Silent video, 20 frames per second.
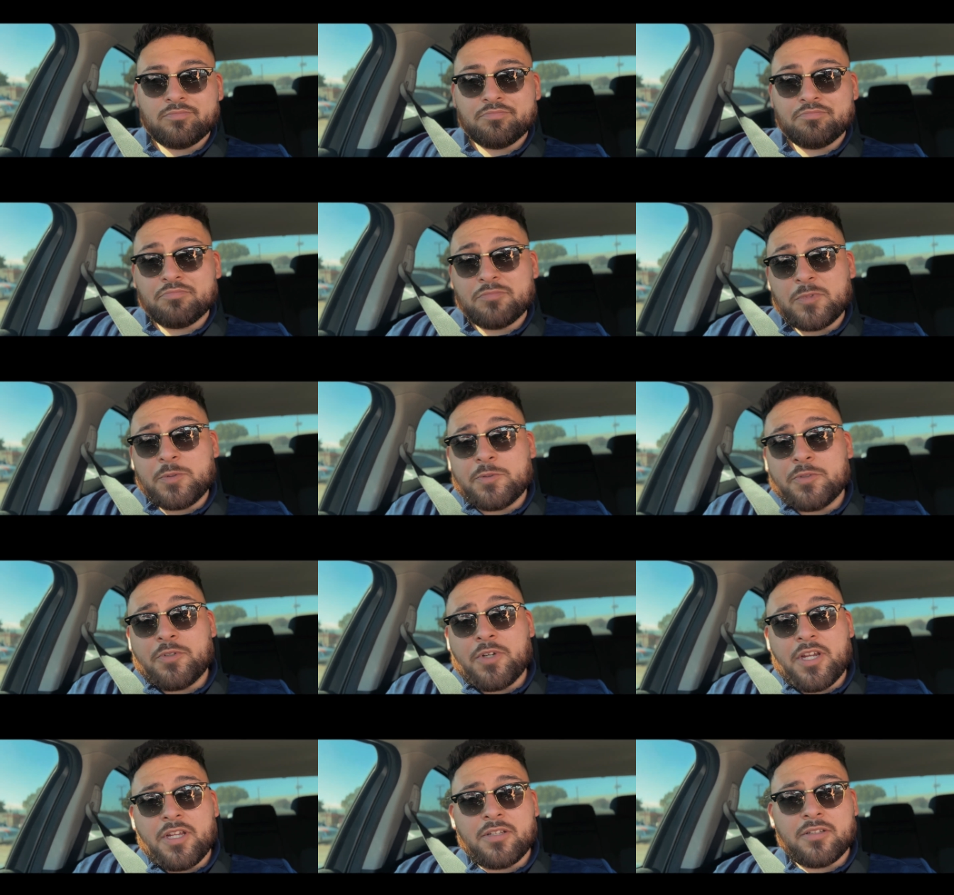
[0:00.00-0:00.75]
It was
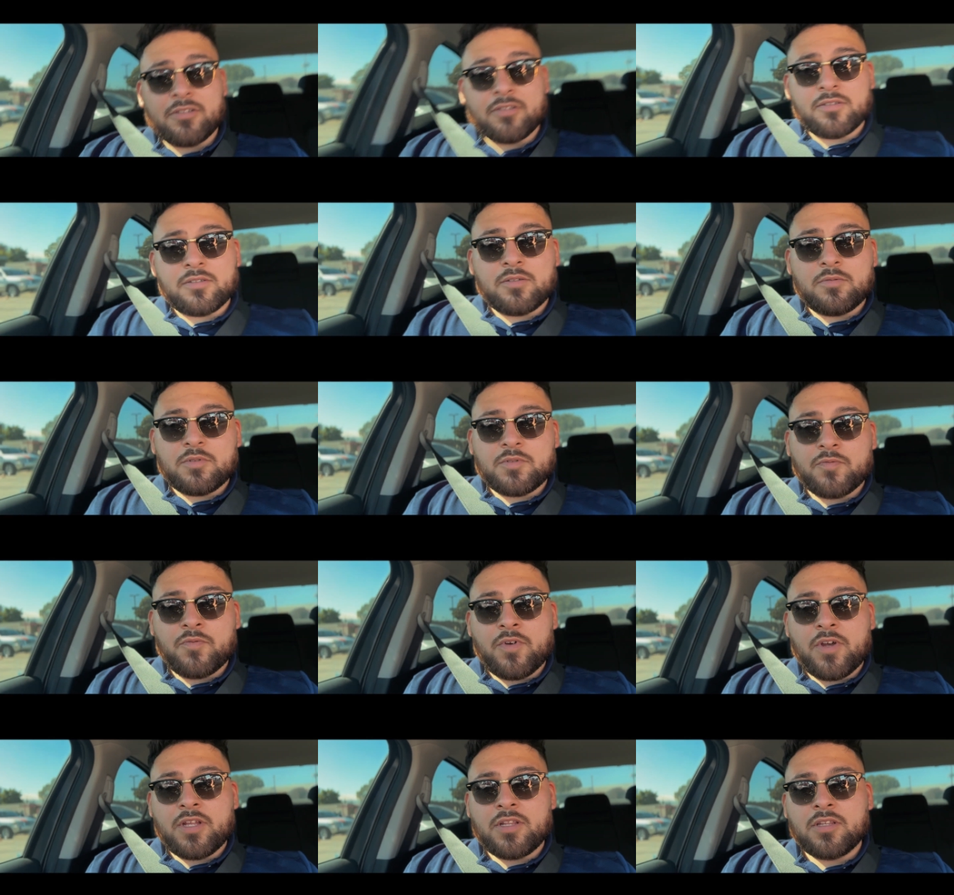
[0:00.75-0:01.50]
great. It was
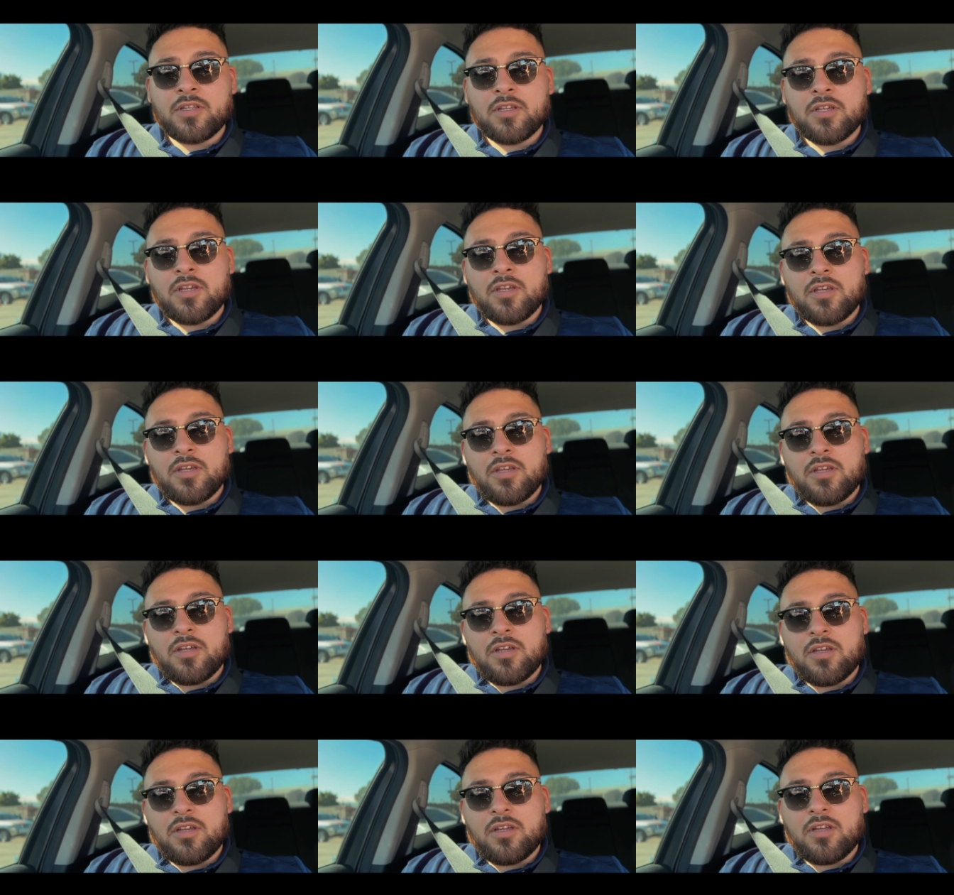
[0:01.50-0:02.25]
fun.
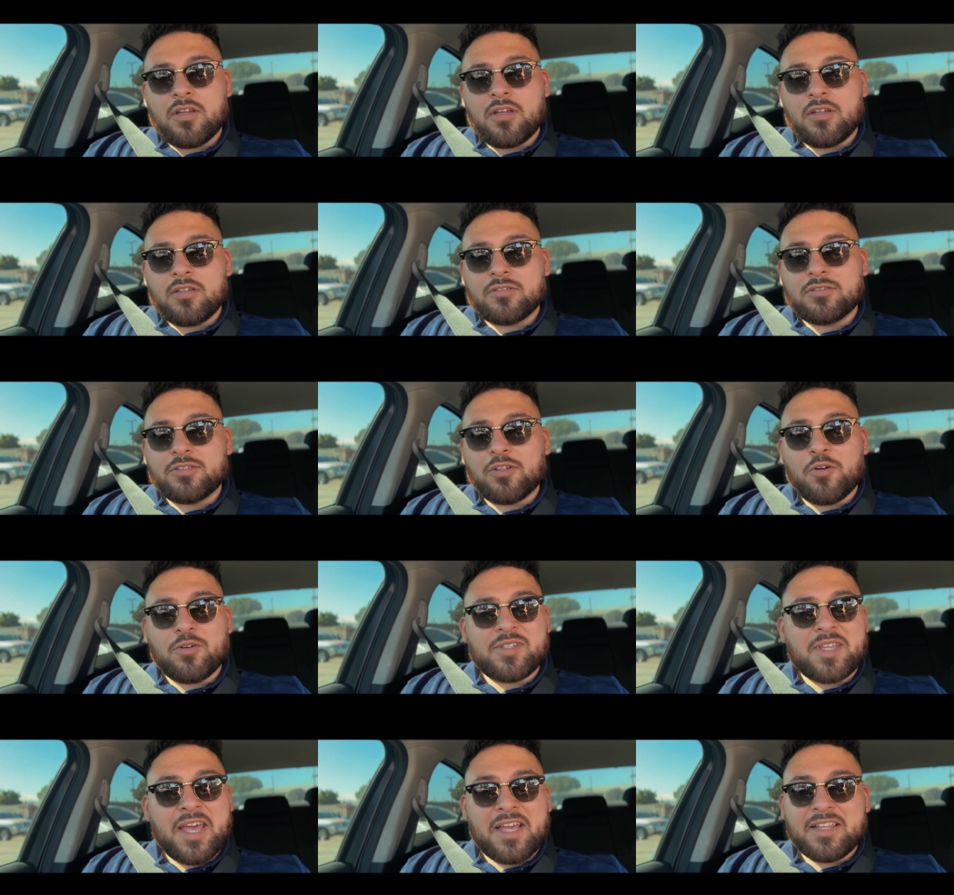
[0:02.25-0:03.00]
It's
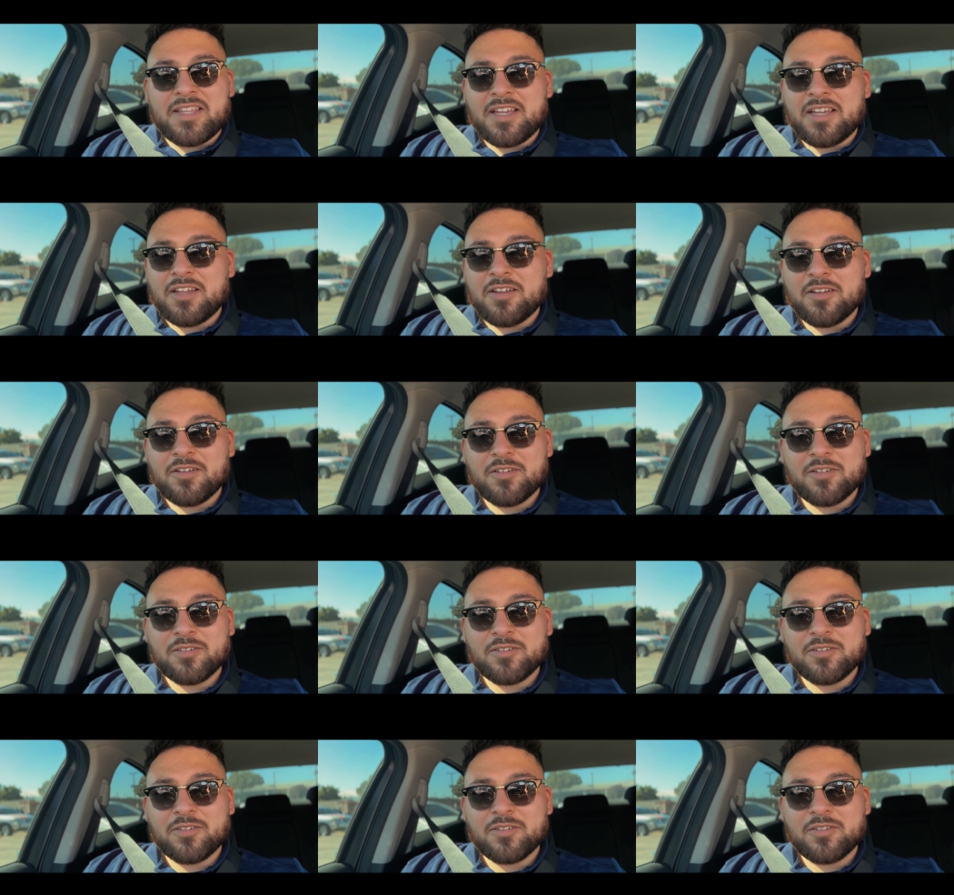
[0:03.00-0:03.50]
always hectic,